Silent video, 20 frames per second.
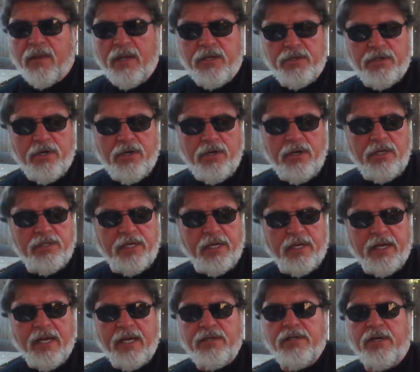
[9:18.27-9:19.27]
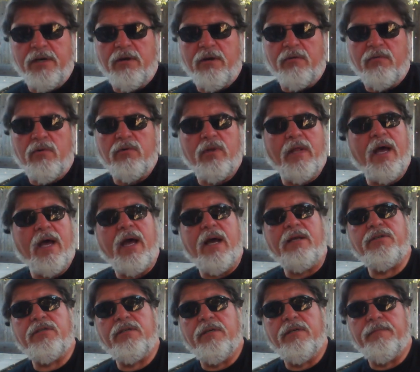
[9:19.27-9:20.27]
As good as it gets here, it won't
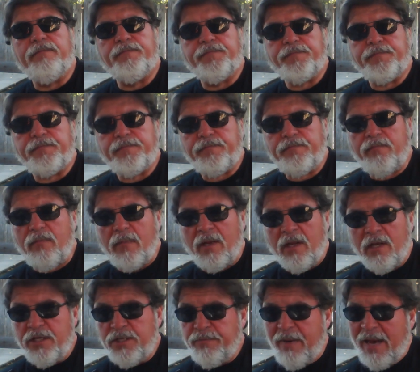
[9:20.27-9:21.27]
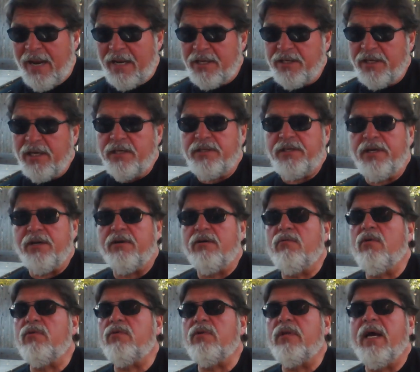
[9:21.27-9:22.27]
last. As bad as it gets here, it
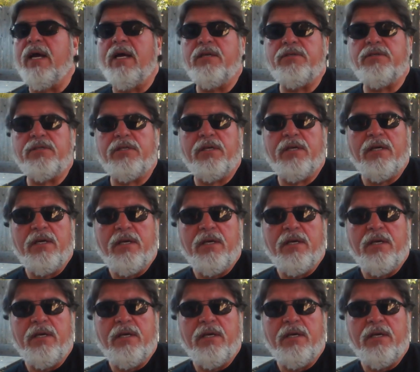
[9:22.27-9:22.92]
won't last.